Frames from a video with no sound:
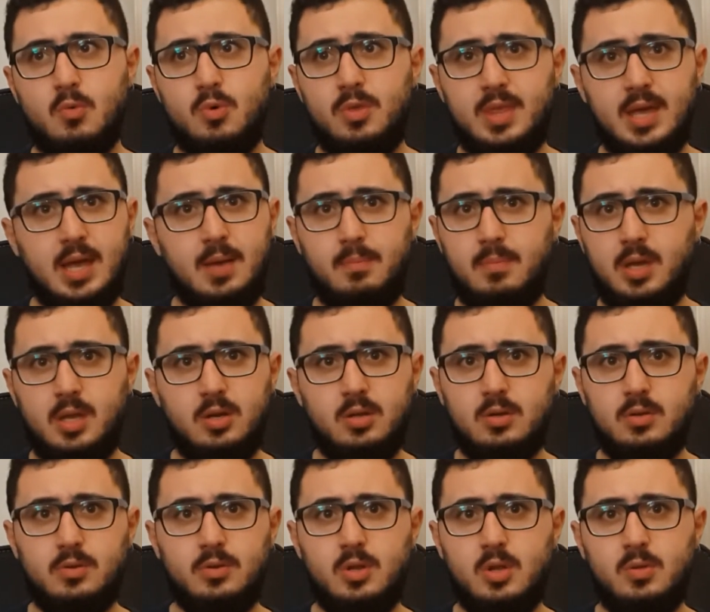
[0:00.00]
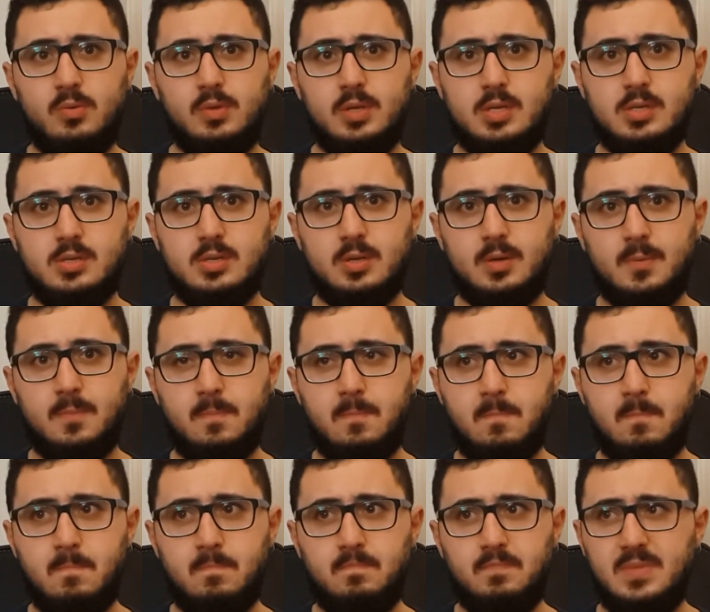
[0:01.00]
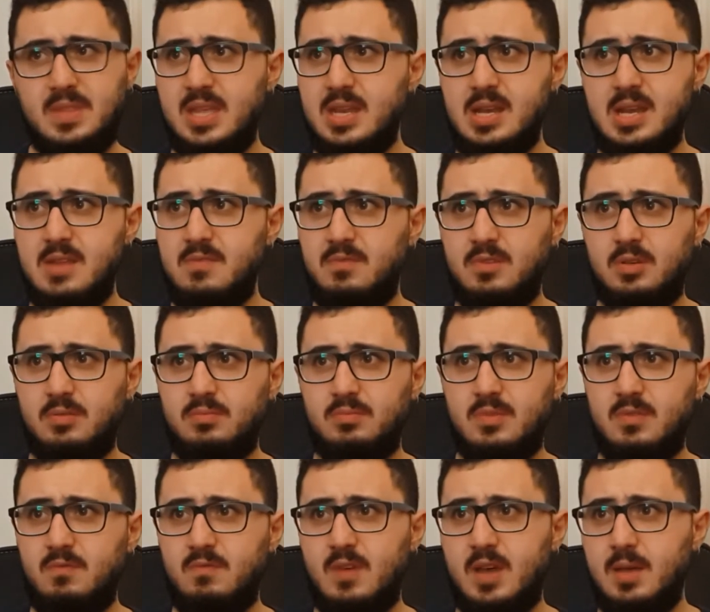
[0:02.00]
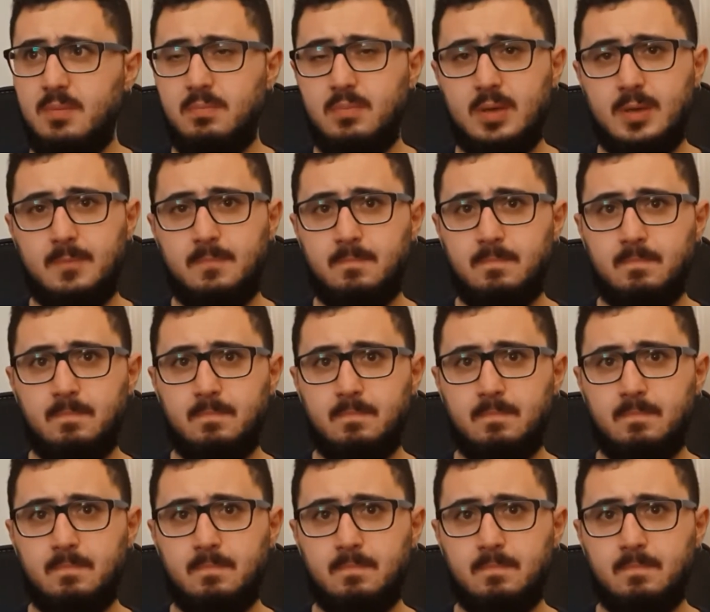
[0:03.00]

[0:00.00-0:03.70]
without my knowledge. They didn't even invite me.